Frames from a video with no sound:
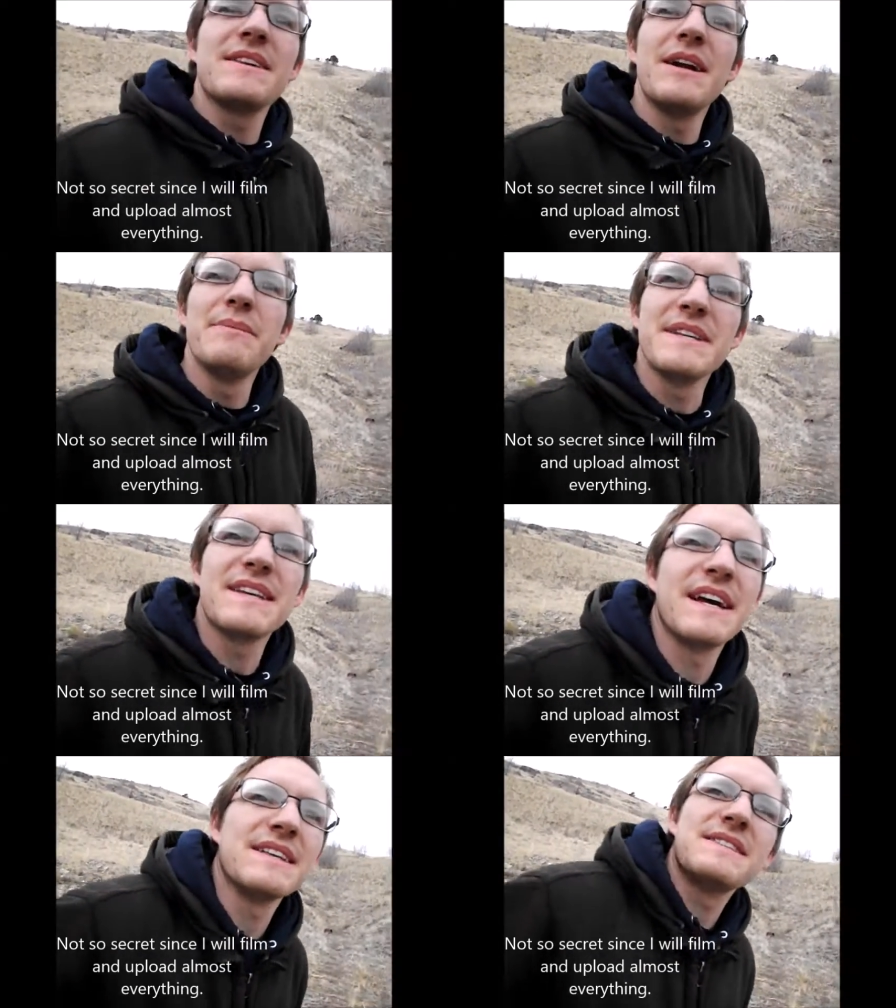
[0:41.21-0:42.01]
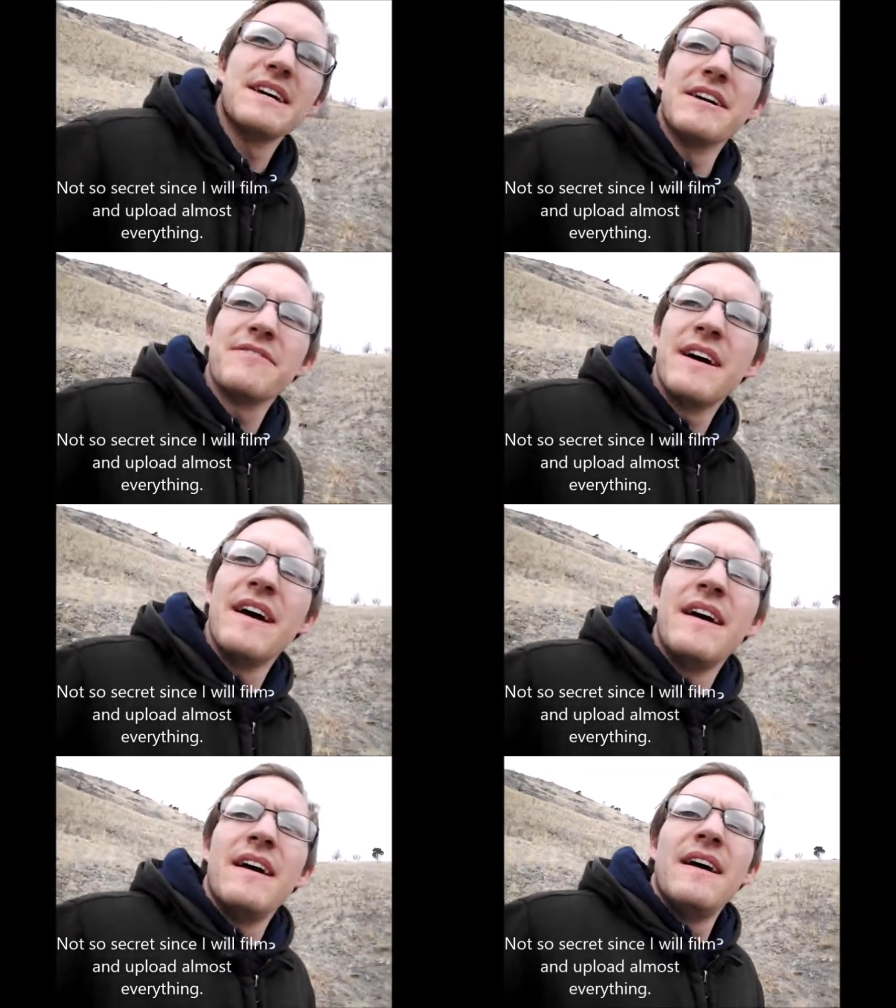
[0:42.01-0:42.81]
get all my science stuff,
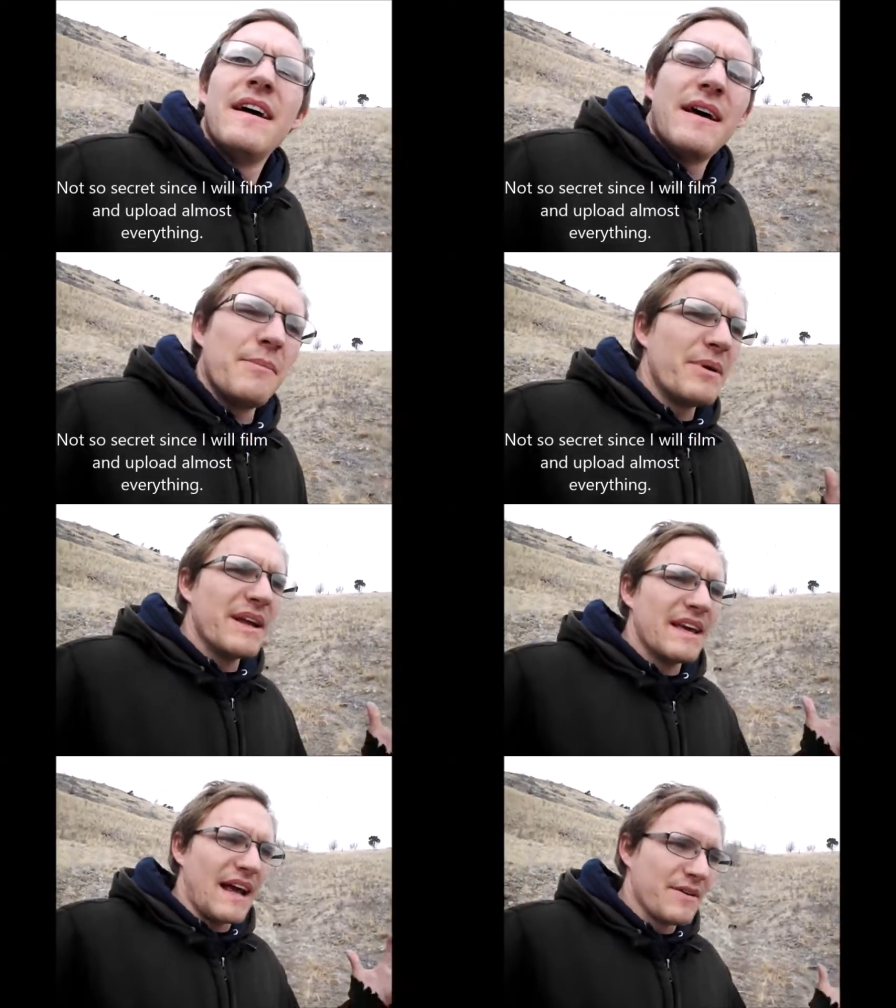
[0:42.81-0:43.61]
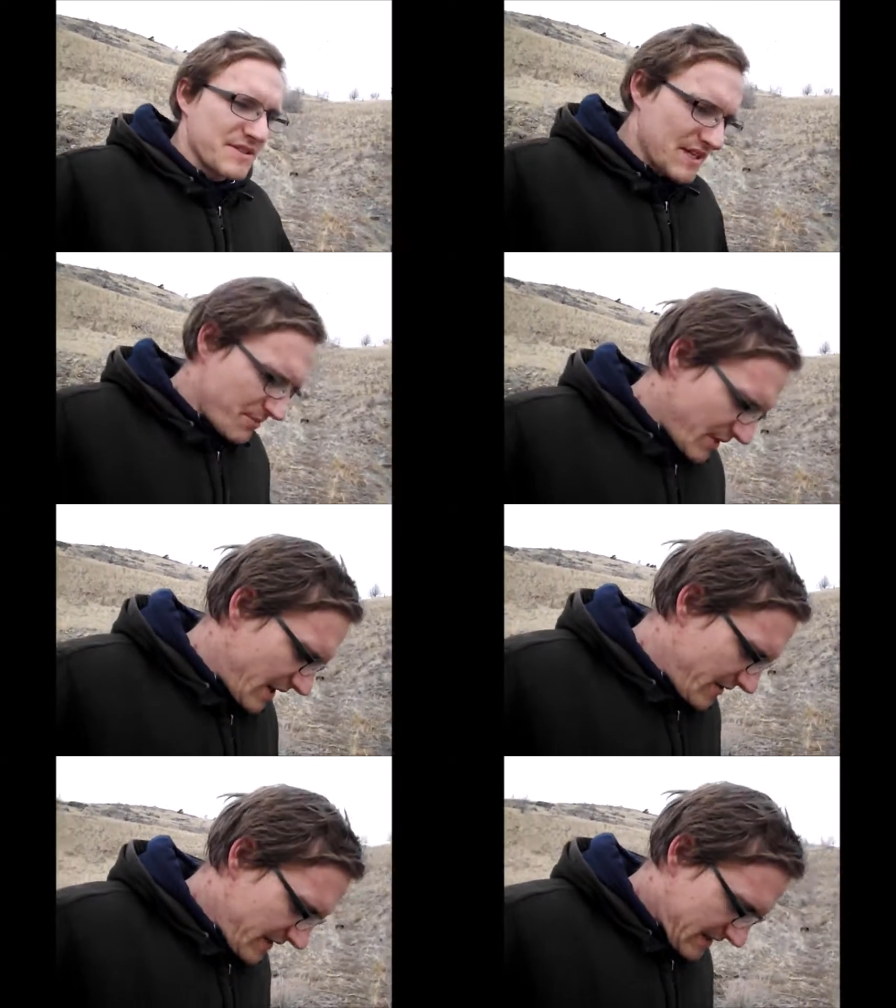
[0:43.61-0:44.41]
and bring it out
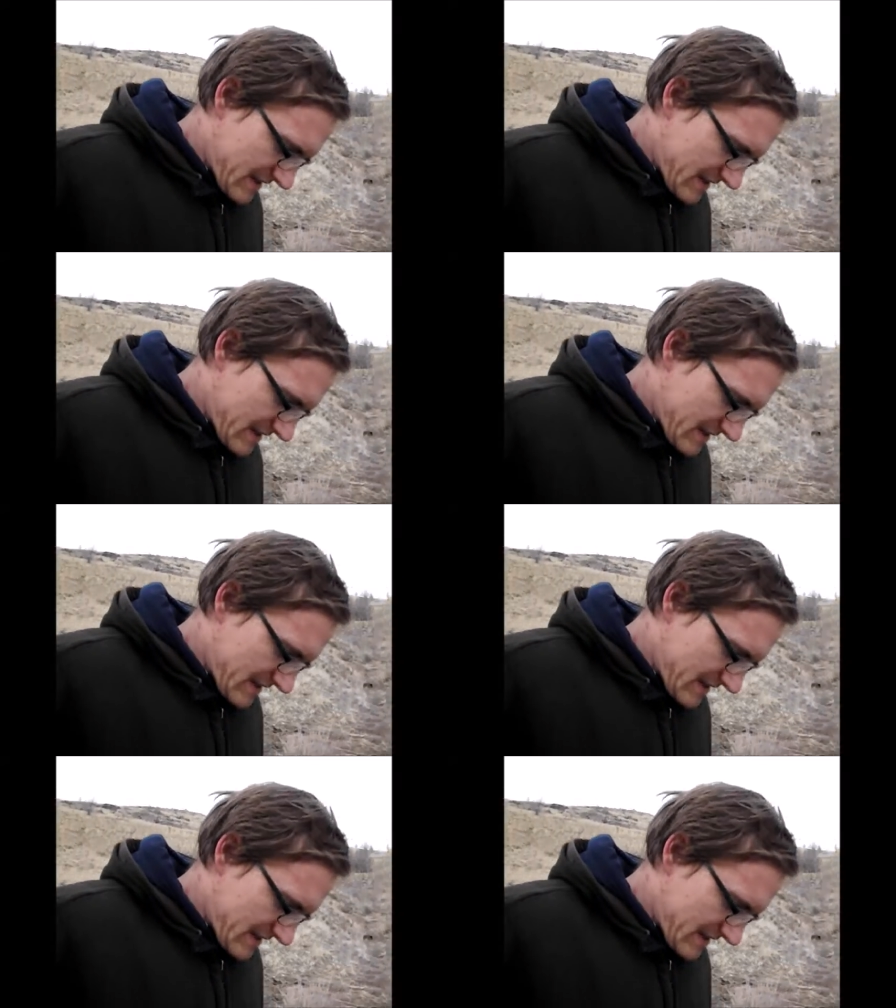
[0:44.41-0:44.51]
somewhere that